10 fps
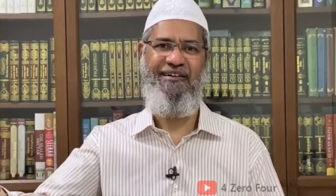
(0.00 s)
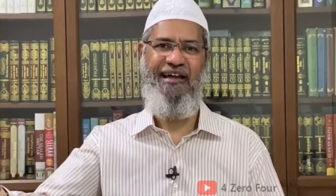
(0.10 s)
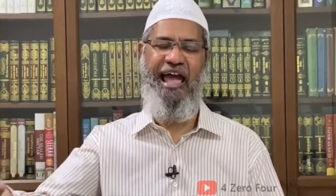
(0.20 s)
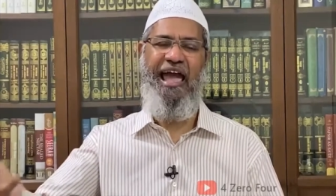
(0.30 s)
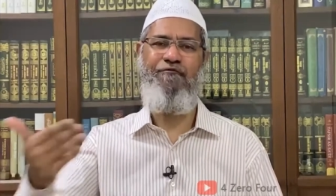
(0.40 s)

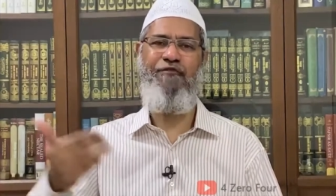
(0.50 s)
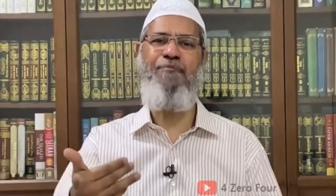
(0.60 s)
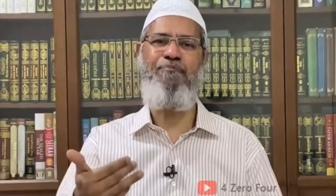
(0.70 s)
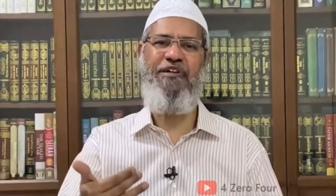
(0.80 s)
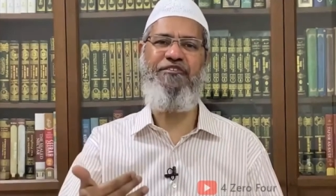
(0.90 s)
And
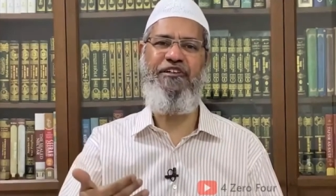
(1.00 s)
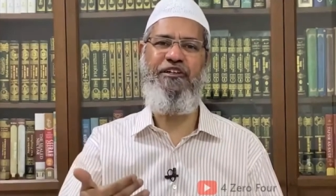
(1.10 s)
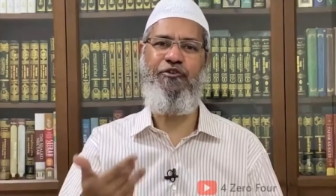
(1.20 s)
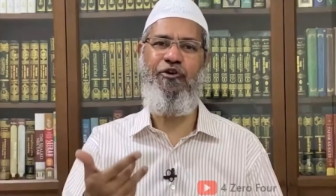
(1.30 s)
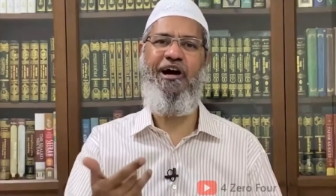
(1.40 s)
one
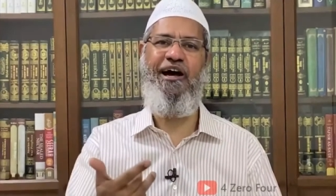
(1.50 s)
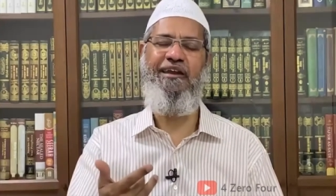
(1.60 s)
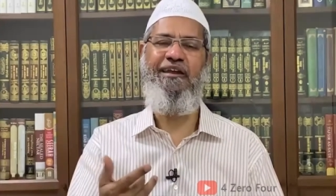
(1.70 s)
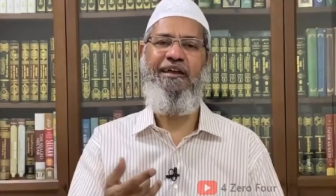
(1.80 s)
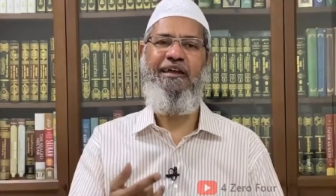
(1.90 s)
person,
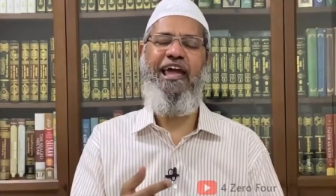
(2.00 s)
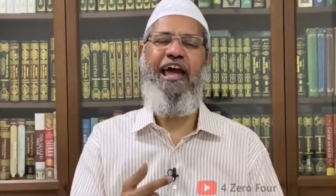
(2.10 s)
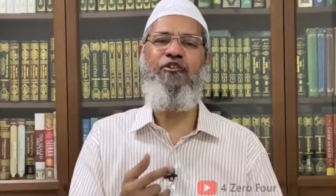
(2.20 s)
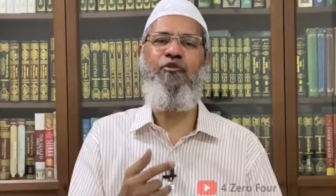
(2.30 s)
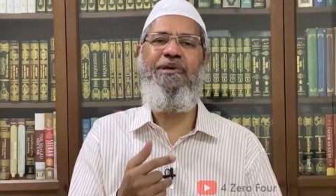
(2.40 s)
Rohan, he
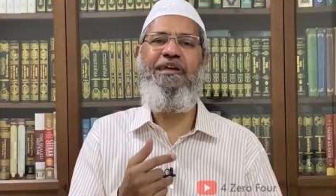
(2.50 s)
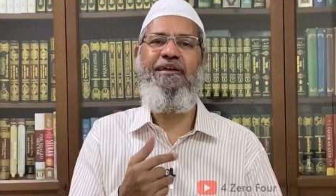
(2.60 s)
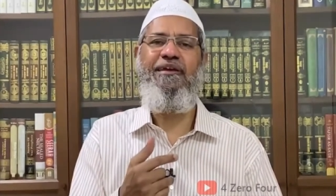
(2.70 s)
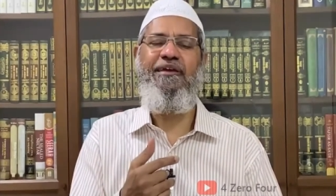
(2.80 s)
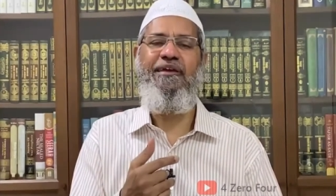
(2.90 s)

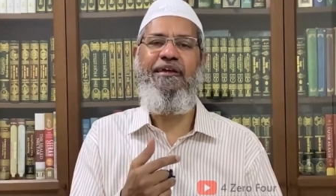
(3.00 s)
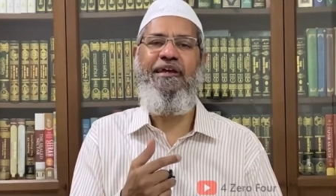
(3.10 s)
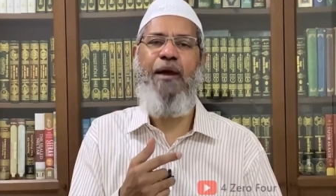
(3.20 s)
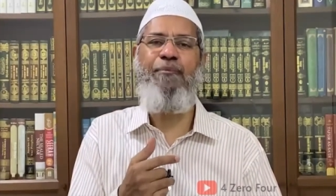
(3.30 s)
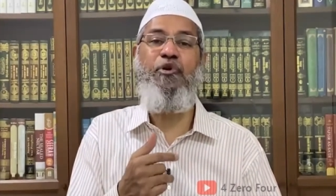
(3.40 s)

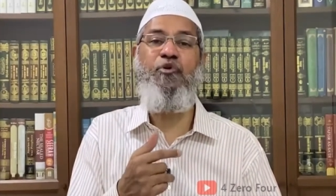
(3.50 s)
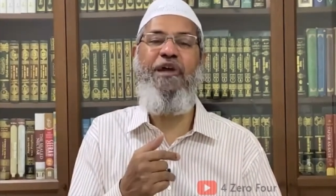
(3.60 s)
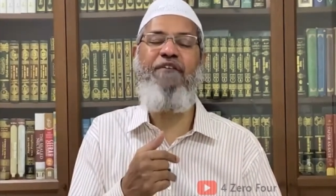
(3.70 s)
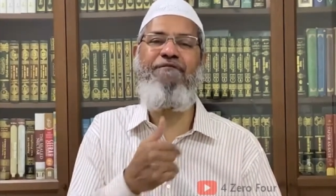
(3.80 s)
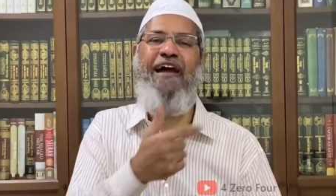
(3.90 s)
happened to be
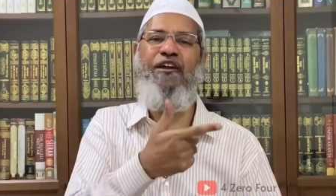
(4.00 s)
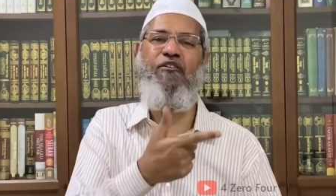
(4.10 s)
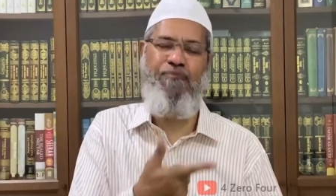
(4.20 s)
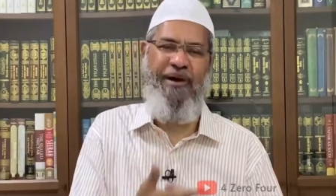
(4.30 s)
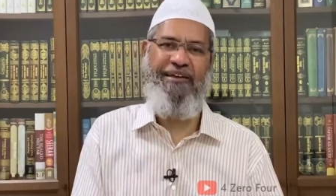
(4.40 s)
a fan
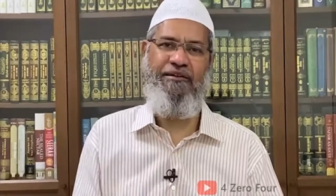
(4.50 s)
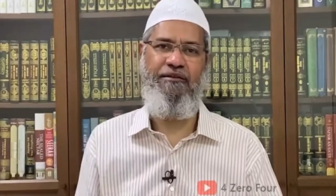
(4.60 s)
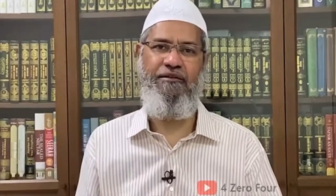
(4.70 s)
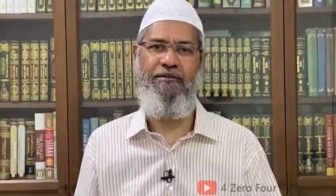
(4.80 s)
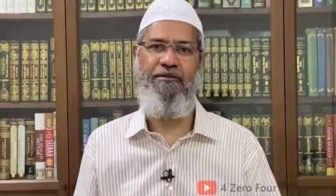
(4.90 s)
of mine
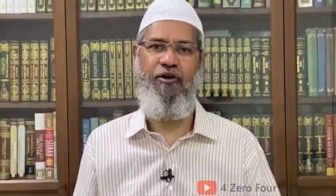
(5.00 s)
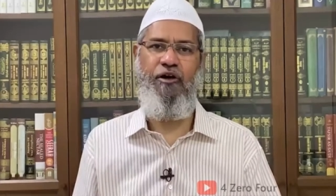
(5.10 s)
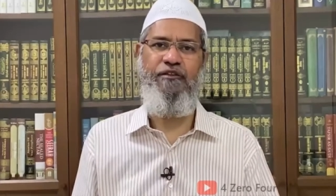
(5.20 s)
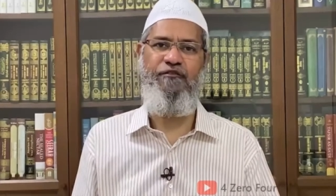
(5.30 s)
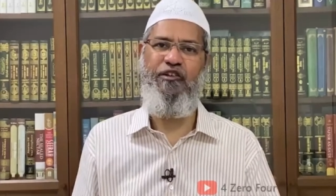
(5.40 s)

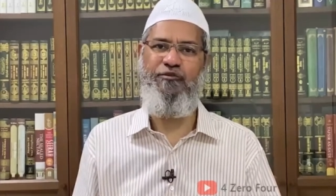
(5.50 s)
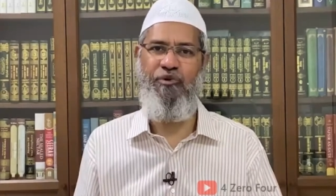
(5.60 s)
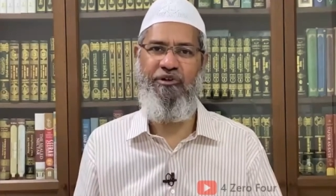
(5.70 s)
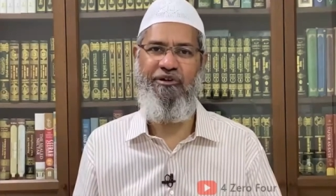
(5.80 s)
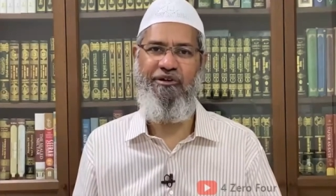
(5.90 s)
on the
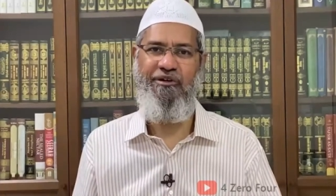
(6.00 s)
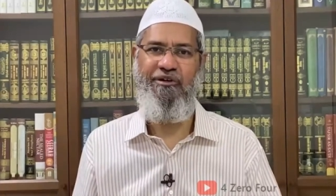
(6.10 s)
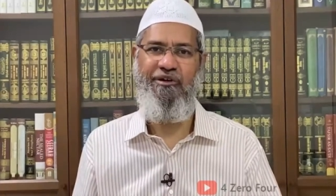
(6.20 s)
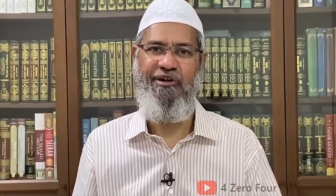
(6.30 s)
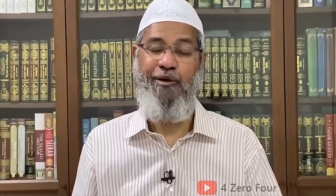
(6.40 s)
Facebook.
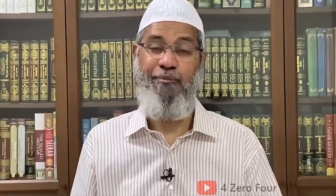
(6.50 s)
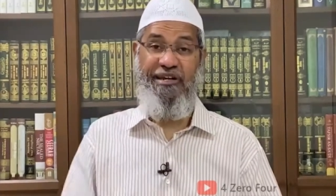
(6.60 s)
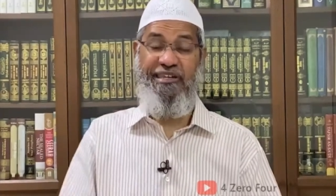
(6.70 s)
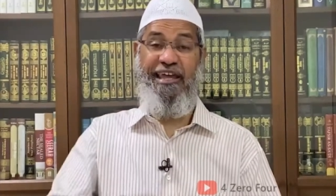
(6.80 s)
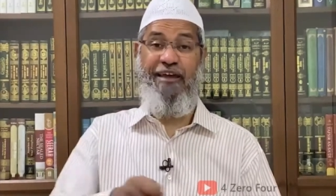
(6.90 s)

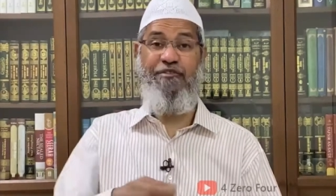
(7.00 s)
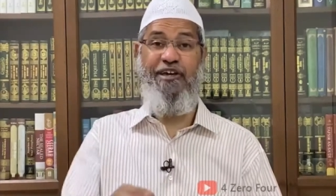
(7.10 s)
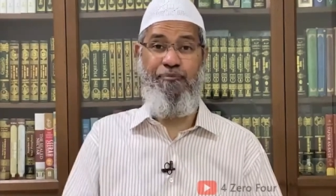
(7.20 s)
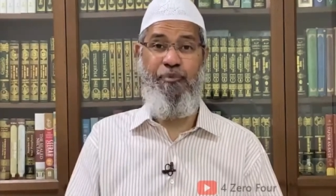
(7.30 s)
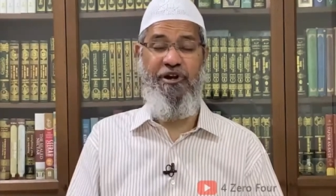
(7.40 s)
But they gave the
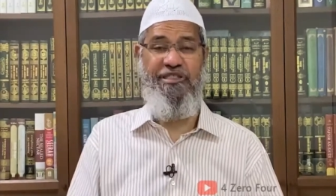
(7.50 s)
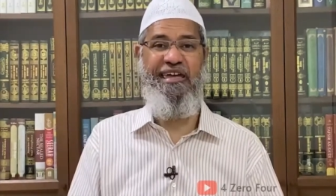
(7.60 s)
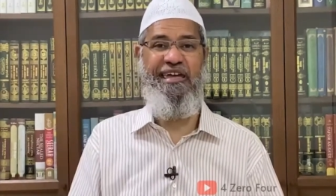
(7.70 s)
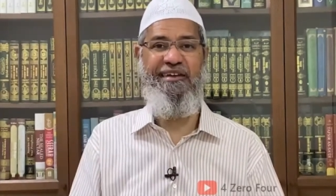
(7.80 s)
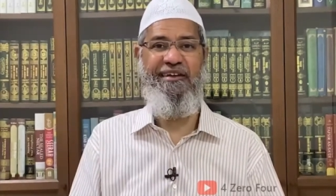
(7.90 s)
report
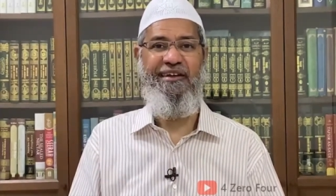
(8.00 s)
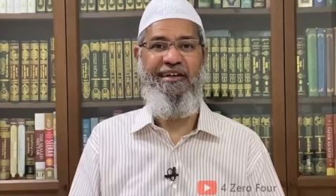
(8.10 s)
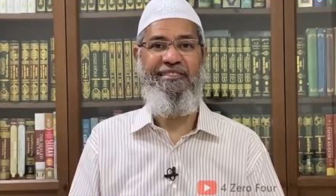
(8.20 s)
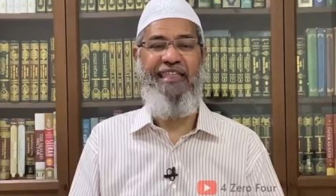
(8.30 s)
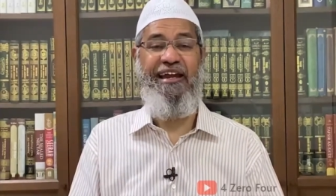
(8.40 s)
saying
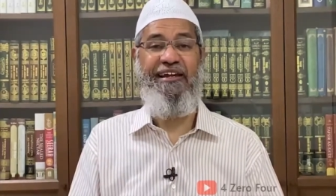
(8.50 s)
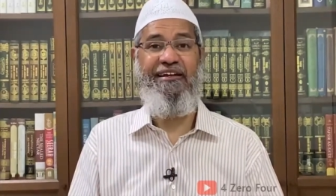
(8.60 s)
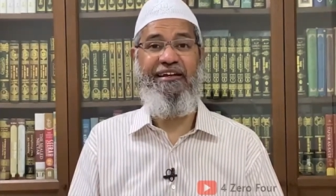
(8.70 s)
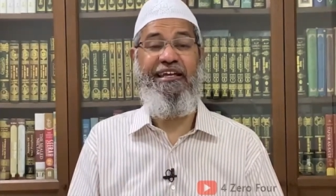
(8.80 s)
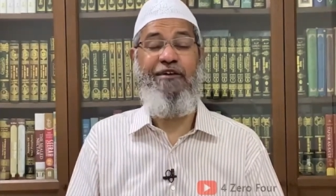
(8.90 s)

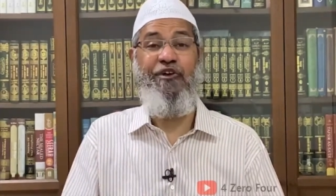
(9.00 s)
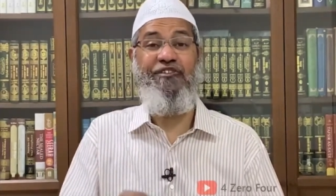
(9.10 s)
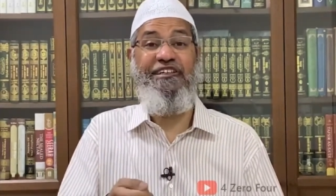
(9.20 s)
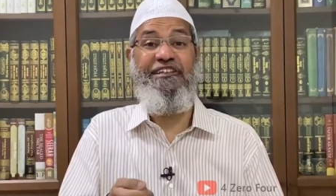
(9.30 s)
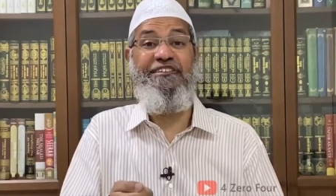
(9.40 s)
that he
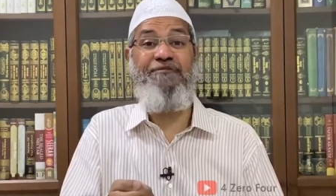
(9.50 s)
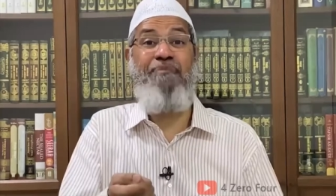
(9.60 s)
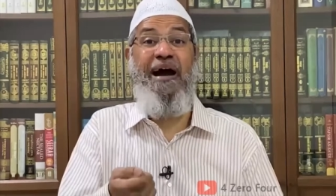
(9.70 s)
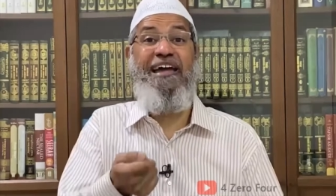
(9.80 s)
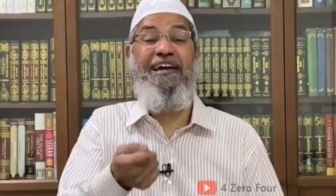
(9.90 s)
was
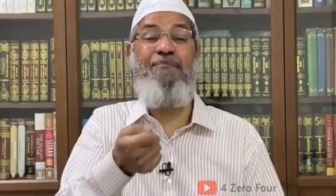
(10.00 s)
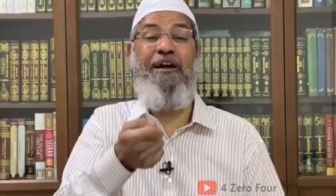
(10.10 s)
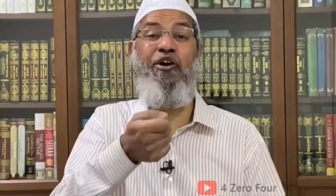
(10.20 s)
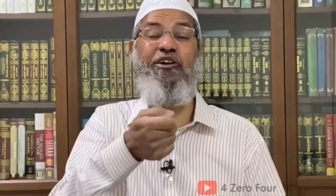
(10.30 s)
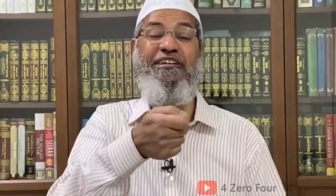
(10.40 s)
inspired by
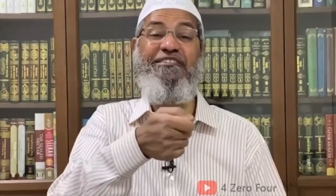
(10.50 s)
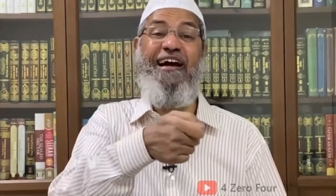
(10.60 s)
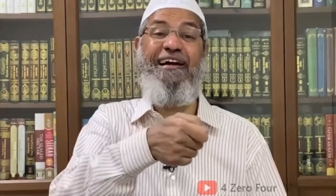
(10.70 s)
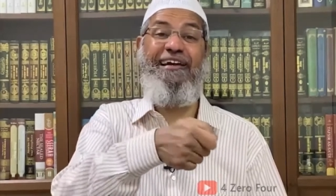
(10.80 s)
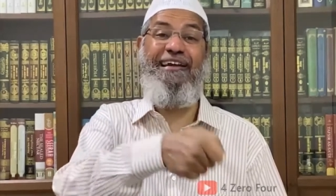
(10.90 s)
Dr.
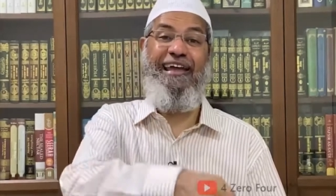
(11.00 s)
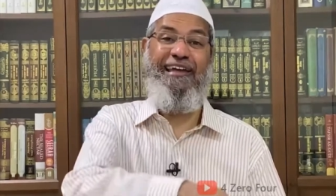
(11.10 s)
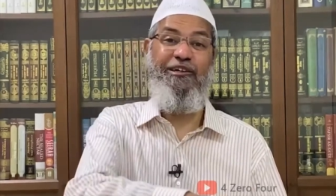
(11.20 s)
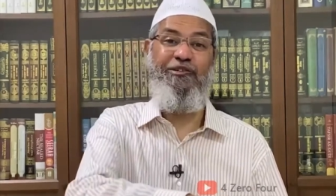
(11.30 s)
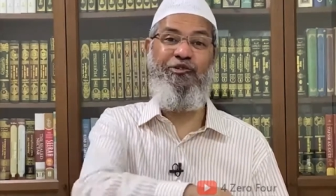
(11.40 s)
Zakir
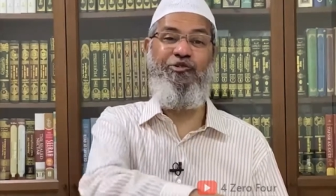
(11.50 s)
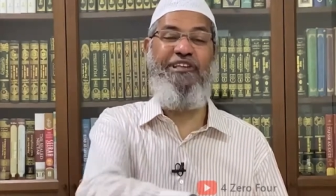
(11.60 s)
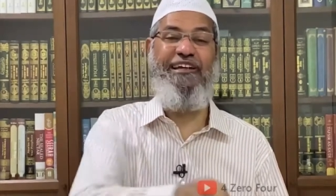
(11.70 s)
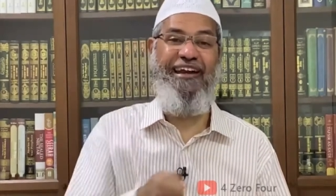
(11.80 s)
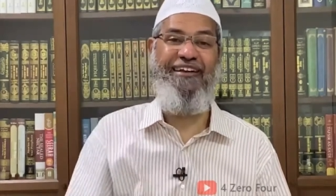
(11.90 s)
Naik to do
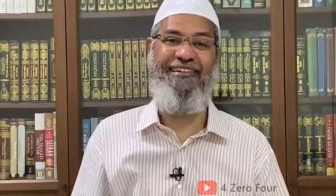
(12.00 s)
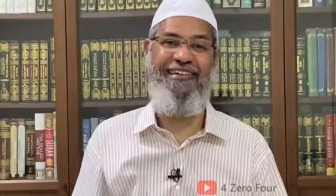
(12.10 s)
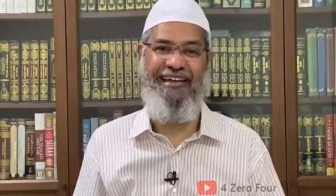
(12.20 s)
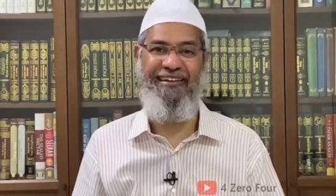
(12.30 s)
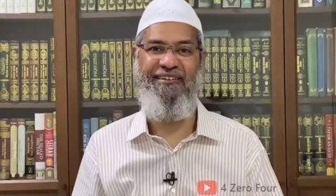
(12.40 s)
the terrorist attack.